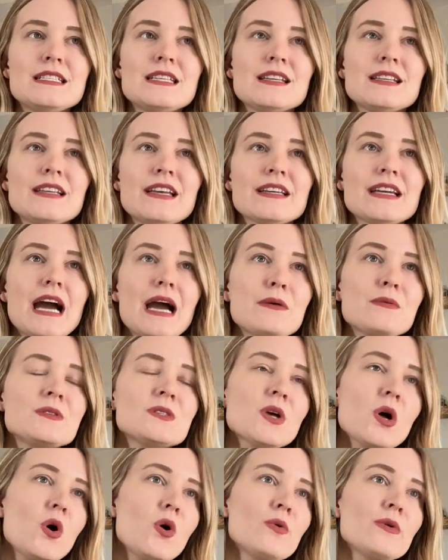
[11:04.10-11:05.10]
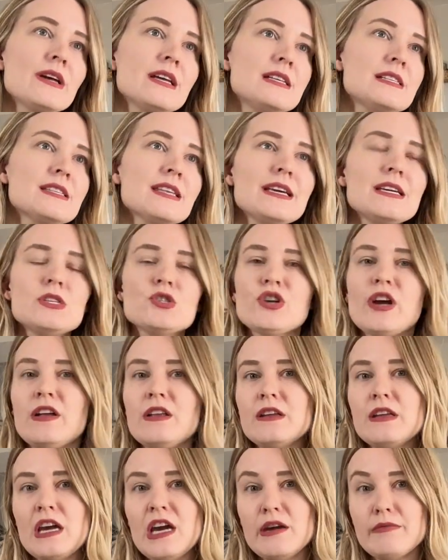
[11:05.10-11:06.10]
like I was always like
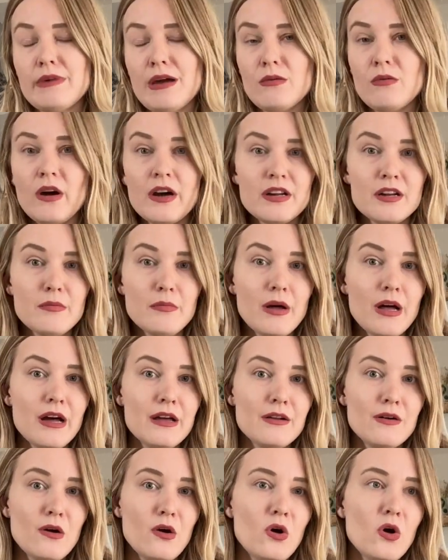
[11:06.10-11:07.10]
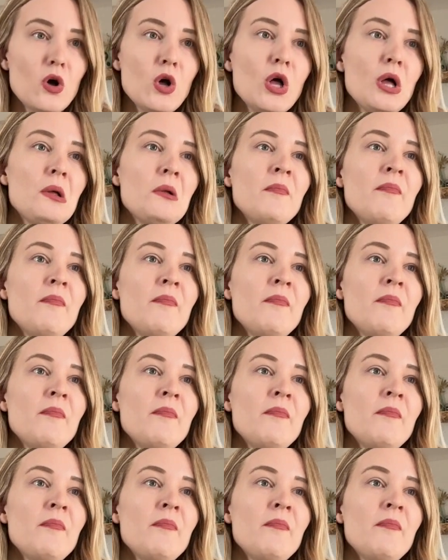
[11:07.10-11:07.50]
trying to carry my water bottle,